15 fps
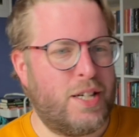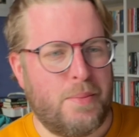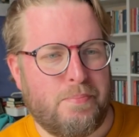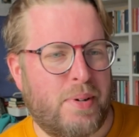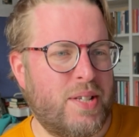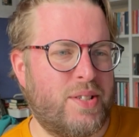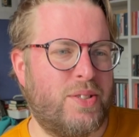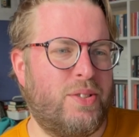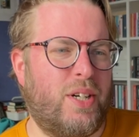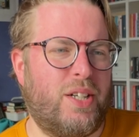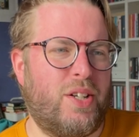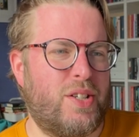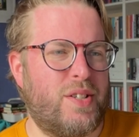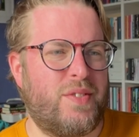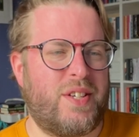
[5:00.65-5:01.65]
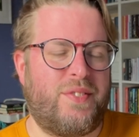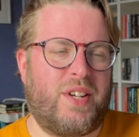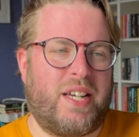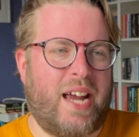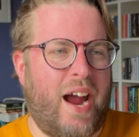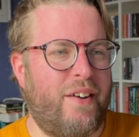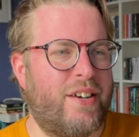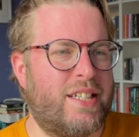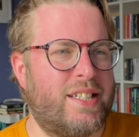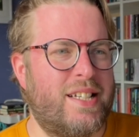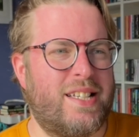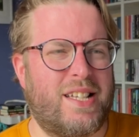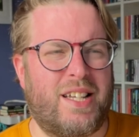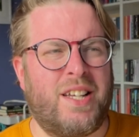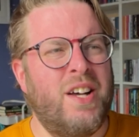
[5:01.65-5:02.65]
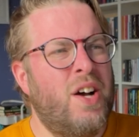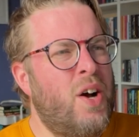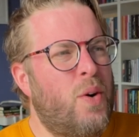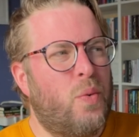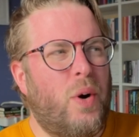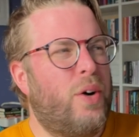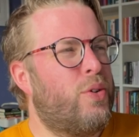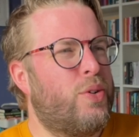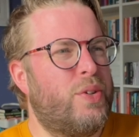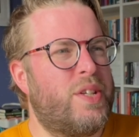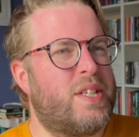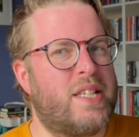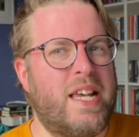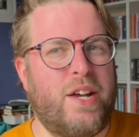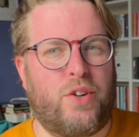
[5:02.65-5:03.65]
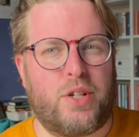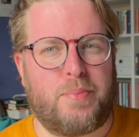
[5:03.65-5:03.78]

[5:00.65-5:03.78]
and bustle and lots of different characters, and what are all the secrets